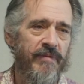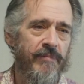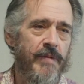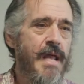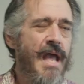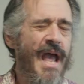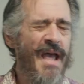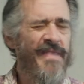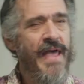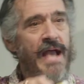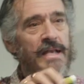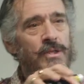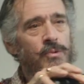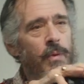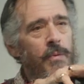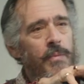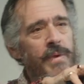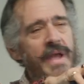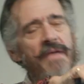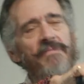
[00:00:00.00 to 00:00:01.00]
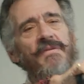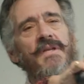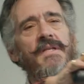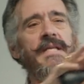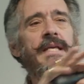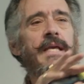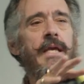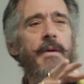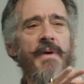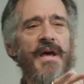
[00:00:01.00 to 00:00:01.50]
and that's where we have to
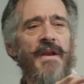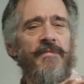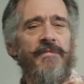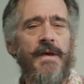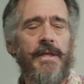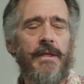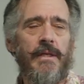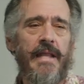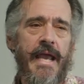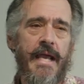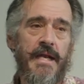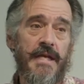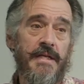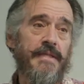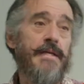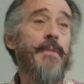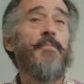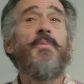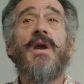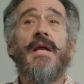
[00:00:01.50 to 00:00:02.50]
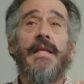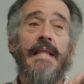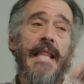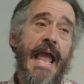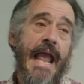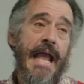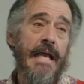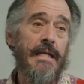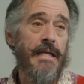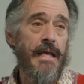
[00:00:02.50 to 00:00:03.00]
decommodify the land and separate
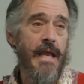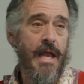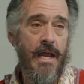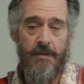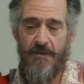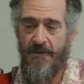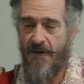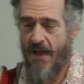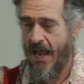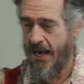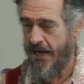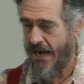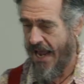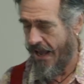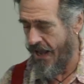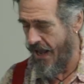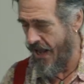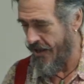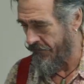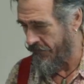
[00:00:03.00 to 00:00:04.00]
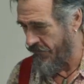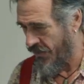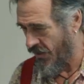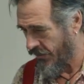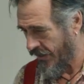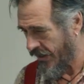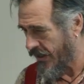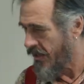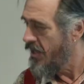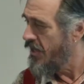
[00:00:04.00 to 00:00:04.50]
land and
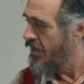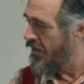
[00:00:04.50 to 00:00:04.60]
building.